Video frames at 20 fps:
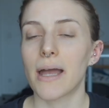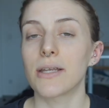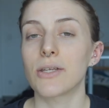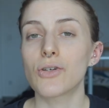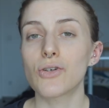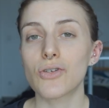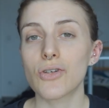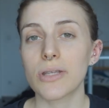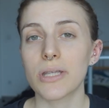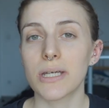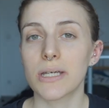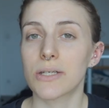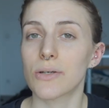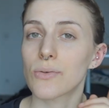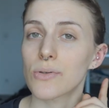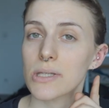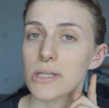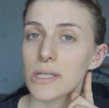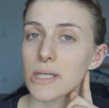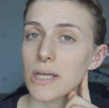And usually I
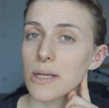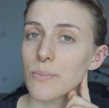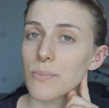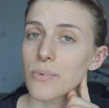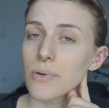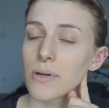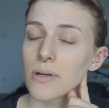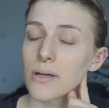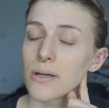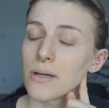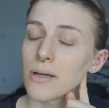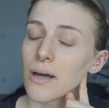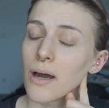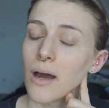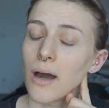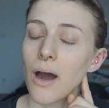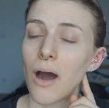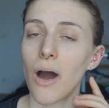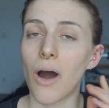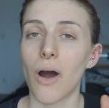don't sleep
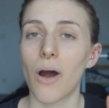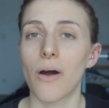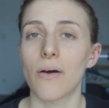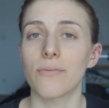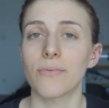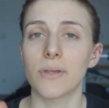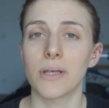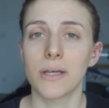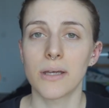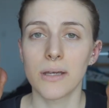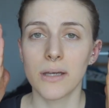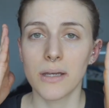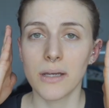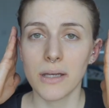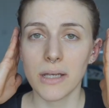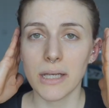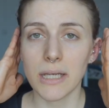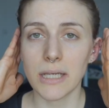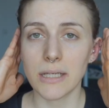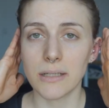on
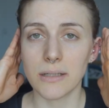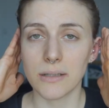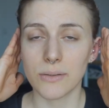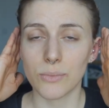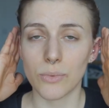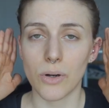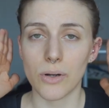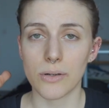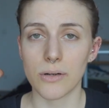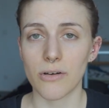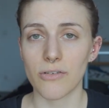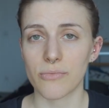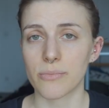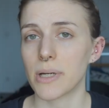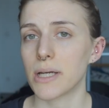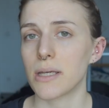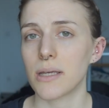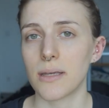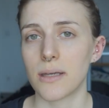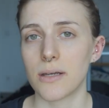either one of
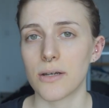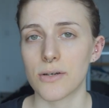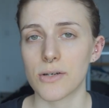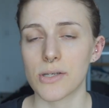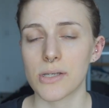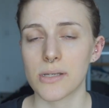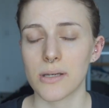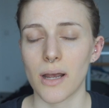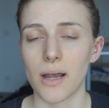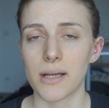my ears.